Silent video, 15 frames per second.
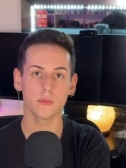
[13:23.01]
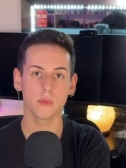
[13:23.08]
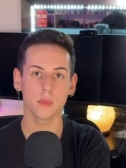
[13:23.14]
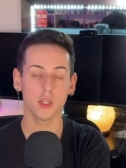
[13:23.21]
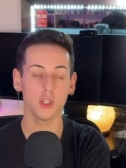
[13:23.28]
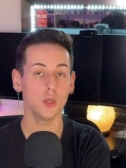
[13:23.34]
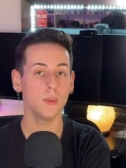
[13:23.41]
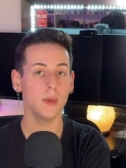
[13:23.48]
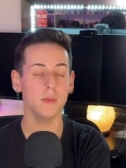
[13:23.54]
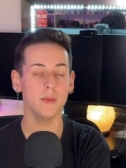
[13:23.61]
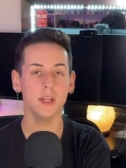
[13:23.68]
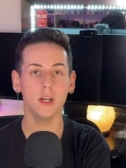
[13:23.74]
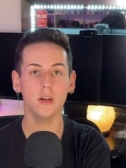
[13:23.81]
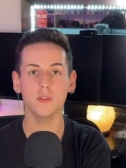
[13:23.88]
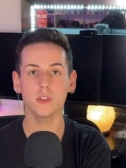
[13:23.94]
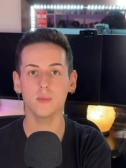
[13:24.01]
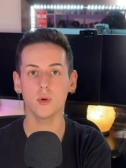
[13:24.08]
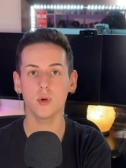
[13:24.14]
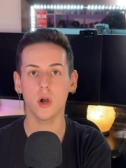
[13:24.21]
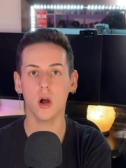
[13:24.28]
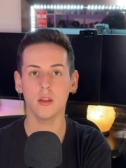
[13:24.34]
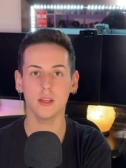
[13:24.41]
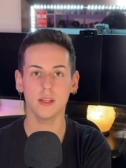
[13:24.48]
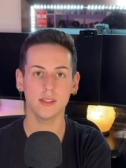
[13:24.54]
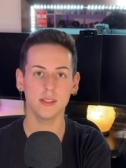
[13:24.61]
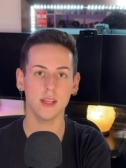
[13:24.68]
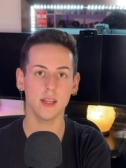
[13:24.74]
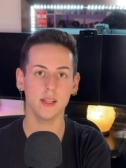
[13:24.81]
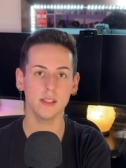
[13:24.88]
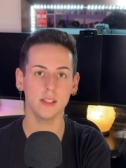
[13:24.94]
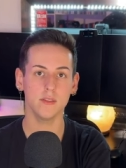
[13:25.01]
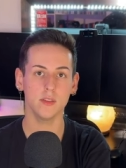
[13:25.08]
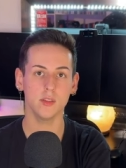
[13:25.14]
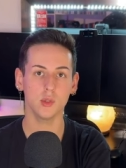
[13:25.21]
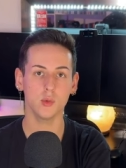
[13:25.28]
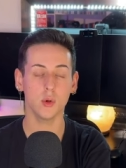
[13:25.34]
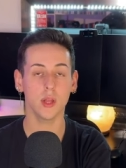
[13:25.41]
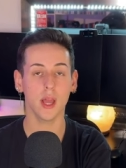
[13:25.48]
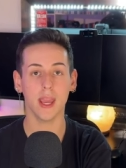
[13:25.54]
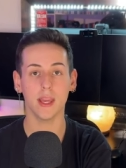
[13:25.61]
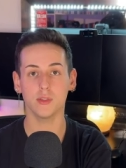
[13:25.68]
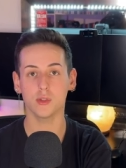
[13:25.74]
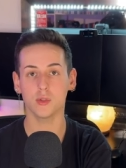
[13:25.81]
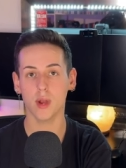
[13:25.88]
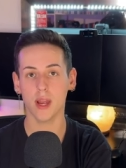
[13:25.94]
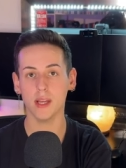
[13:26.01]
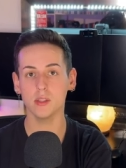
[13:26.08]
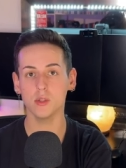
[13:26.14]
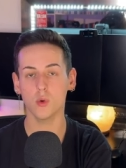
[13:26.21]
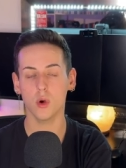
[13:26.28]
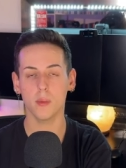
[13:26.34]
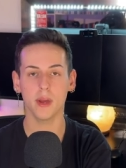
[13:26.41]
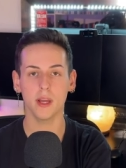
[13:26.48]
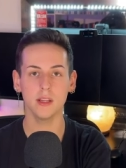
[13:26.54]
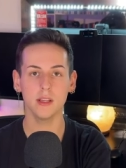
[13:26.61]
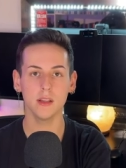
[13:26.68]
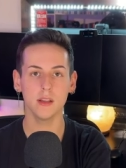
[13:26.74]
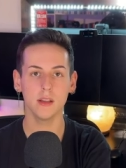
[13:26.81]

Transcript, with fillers: You may be comfortable calling said individual a trans woman,